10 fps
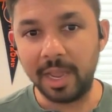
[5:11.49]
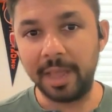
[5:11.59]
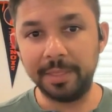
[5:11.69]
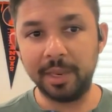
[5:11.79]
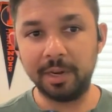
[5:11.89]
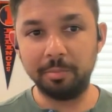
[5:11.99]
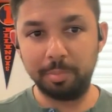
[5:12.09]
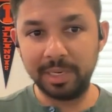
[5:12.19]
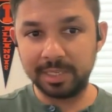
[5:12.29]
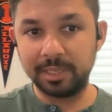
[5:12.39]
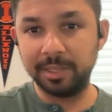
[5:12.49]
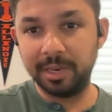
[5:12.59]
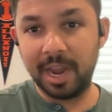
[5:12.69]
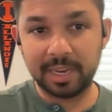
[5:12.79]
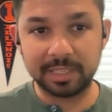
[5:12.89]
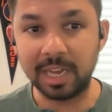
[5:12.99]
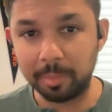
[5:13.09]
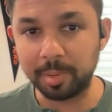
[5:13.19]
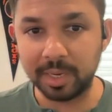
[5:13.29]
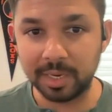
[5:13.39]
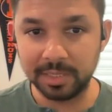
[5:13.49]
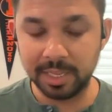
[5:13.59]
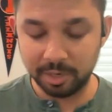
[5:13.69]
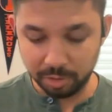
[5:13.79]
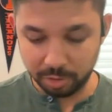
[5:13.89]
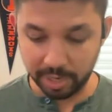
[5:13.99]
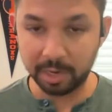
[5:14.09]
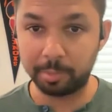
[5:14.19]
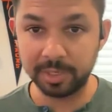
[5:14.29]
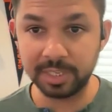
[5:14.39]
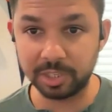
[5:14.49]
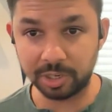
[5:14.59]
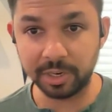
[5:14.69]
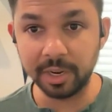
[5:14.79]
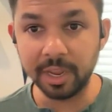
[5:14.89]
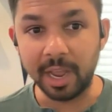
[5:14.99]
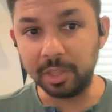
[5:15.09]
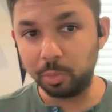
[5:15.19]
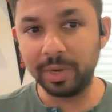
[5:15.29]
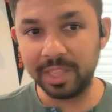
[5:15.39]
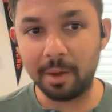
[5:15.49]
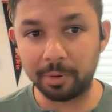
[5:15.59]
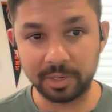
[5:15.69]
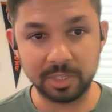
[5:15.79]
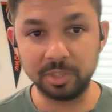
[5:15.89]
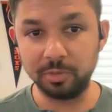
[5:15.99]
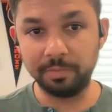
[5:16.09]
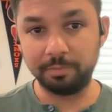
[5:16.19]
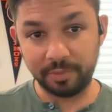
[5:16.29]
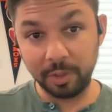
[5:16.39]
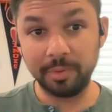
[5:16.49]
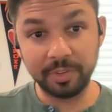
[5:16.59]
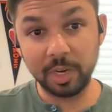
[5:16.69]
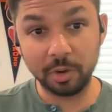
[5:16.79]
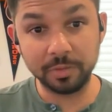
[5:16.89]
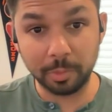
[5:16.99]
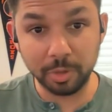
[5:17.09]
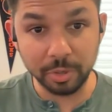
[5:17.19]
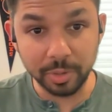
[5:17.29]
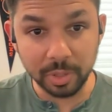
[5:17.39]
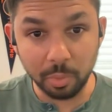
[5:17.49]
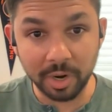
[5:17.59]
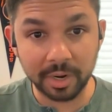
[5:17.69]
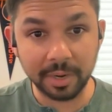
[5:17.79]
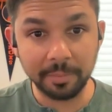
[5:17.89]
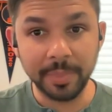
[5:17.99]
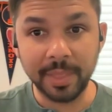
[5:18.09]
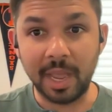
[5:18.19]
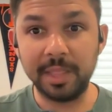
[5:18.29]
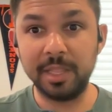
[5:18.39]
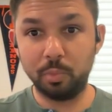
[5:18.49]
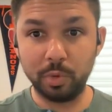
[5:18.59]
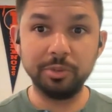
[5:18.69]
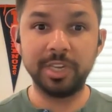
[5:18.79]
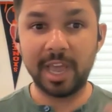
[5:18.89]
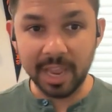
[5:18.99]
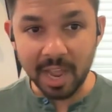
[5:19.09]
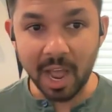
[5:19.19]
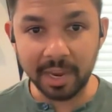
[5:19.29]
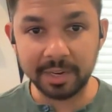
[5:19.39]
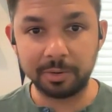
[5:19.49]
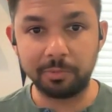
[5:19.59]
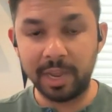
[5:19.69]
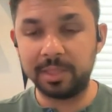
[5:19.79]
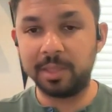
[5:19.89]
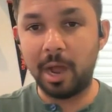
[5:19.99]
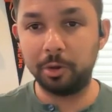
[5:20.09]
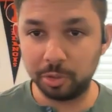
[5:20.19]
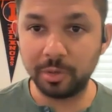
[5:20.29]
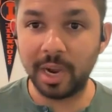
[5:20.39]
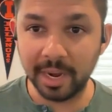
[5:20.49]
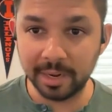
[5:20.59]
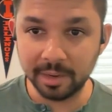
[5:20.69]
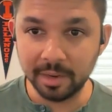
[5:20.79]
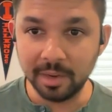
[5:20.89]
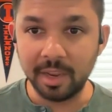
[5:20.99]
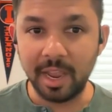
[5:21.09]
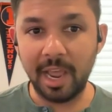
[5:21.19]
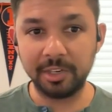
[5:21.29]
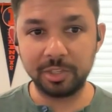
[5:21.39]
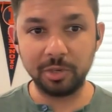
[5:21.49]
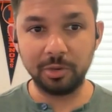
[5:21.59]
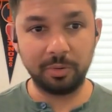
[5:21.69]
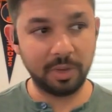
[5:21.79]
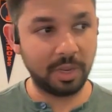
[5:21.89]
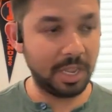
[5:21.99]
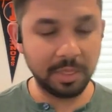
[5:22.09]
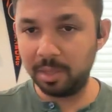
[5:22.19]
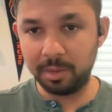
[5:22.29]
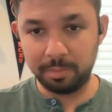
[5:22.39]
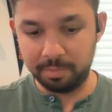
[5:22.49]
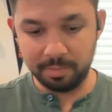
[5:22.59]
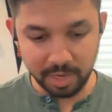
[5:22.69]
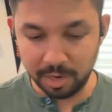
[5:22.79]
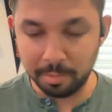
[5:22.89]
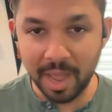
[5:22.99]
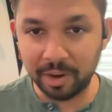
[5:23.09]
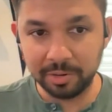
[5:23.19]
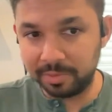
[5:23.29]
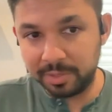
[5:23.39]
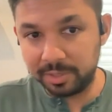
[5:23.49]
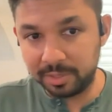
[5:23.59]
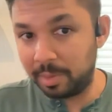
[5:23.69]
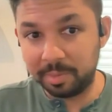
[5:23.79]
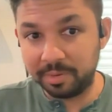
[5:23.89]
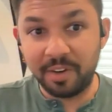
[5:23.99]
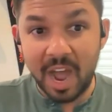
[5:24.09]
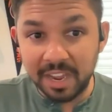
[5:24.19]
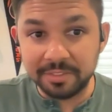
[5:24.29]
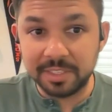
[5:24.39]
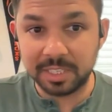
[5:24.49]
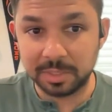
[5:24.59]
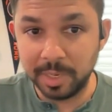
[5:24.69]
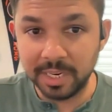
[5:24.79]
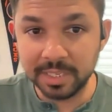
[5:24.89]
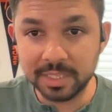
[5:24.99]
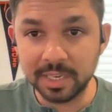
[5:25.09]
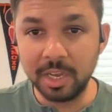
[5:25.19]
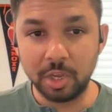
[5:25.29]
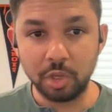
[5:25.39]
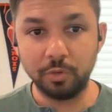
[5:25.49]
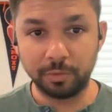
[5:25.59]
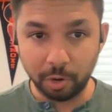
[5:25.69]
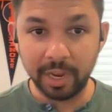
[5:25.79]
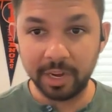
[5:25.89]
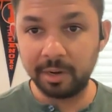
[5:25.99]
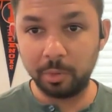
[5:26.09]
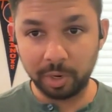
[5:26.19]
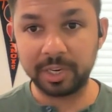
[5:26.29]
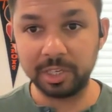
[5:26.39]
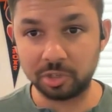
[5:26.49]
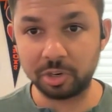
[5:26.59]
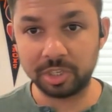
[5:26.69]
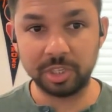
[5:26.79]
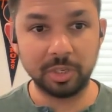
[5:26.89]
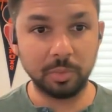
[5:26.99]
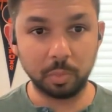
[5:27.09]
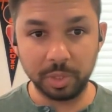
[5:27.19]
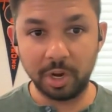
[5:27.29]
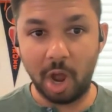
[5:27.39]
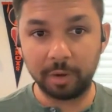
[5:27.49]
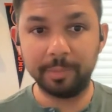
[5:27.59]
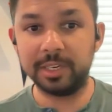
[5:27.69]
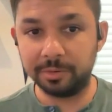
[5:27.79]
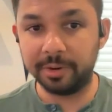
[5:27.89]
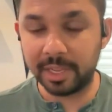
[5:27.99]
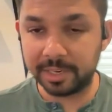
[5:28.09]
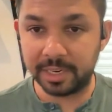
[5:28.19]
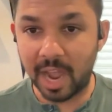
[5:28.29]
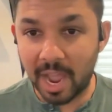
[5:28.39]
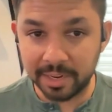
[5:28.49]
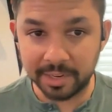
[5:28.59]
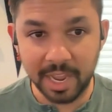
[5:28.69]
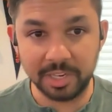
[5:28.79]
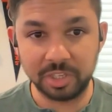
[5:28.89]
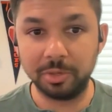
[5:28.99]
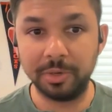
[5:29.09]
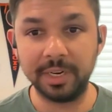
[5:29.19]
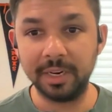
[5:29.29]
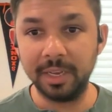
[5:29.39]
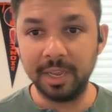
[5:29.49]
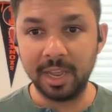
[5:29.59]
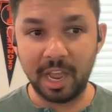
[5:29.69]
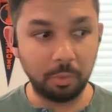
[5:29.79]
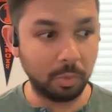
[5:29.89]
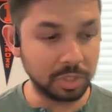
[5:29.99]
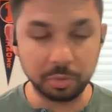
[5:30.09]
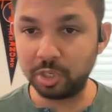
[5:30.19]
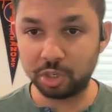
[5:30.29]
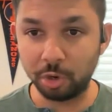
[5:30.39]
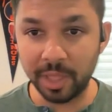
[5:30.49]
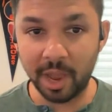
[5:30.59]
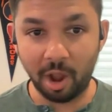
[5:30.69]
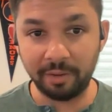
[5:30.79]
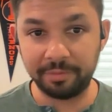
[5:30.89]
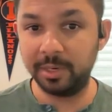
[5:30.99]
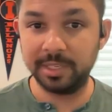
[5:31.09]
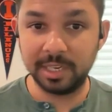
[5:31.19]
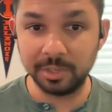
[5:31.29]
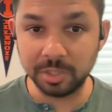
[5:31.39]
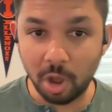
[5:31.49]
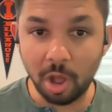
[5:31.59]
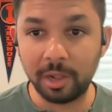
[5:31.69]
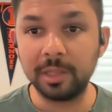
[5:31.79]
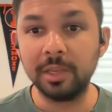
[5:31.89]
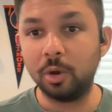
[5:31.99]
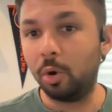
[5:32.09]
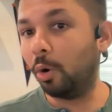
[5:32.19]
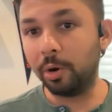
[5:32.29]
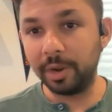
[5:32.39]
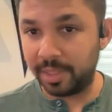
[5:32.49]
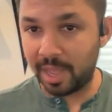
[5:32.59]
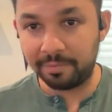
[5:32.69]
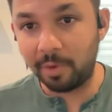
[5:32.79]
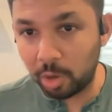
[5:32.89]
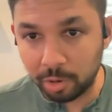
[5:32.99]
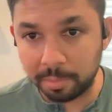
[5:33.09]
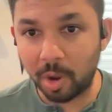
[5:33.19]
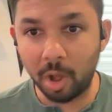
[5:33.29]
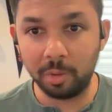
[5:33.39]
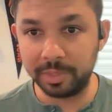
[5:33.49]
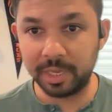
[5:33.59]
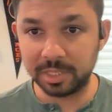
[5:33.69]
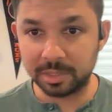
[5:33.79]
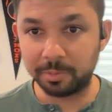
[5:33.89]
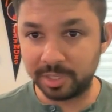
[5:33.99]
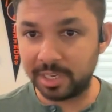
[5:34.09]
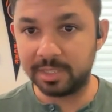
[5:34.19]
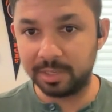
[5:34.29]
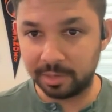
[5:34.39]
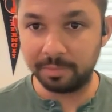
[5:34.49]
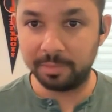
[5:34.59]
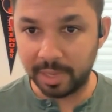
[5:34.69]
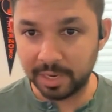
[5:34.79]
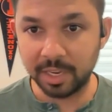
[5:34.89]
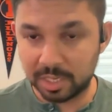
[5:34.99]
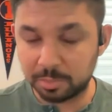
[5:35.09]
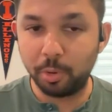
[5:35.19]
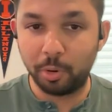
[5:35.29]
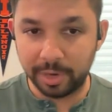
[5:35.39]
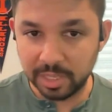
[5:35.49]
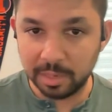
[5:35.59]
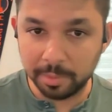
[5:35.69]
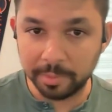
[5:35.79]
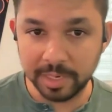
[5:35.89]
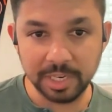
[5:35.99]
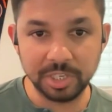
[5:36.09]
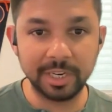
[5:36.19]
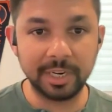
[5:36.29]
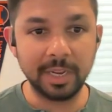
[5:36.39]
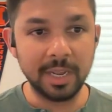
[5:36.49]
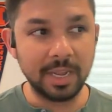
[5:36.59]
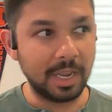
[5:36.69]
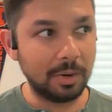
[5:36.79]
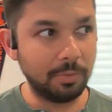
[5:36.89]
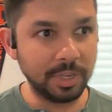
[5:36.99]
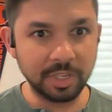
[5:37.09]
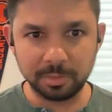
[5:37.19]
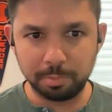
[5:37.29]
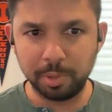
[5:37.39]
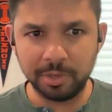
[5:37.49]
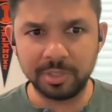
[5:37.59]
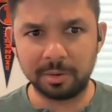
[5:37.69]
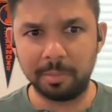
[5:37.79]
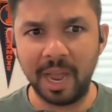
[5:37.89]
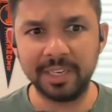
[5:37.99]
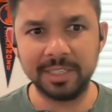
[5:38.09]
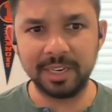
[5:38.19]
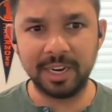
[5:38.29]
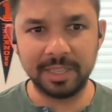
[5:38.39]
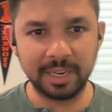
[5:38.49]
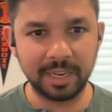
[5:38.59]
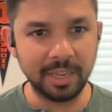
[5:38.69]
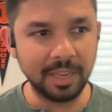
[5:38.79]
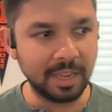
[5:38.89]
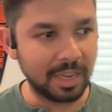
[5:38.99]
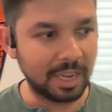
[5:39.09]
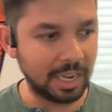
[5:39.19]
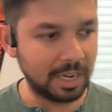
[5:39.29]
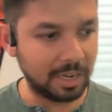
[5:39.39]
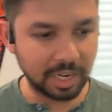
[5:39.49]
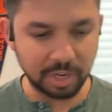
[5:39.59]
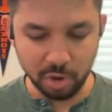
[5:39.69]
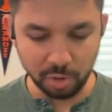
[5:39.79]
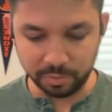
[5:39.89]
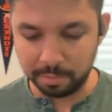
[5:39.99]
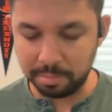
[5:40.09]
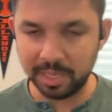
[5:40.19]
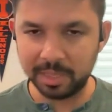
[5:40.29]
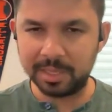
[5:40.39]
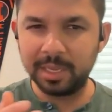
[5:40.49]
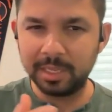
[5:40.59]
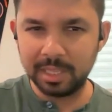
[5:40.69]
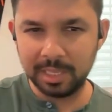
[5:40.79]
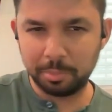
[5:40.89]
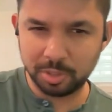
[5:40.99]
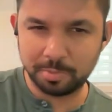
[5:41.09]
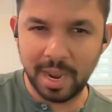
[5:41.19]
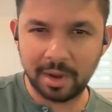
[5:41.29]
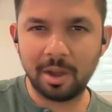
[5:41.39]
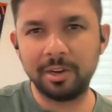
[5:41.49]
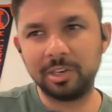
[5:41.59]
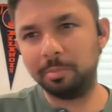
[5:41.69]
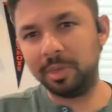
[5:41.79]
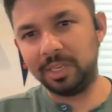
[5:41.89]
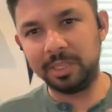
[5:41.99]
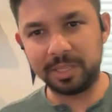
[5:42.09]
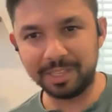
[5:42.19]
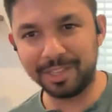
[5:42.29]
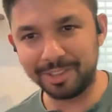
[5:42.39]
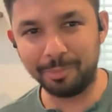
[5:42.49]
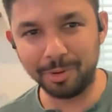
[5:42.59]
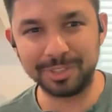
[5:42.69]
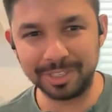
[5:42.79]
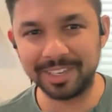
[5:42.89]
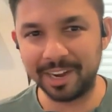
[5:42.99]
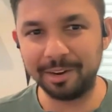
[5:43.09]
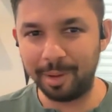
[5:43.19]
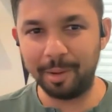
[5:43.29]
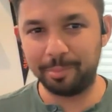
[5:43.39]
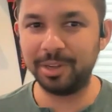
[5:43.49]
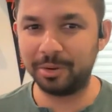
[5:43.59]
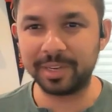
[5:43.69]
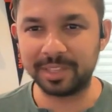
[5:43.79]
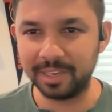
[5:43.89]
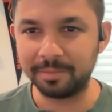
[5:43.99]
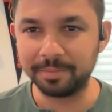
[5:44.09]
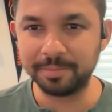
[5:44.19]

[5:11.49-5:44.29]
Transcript: And then basically the next step is that you create a procedure. And the way that works is you film a video of someone doing the work, and then we use AI to write the how-to guide. And so in the in a matter of literally maybe five, six minutes, you've created a work instruction with an augmented reality guide attached to it. And once we show that off in a sales call or in that follow-up call with customers as they're like exploring the implementation, it really just blows their minds. And I think it it goes from being the thing that they push back on to being the thing that they're most excited about pretty quickly.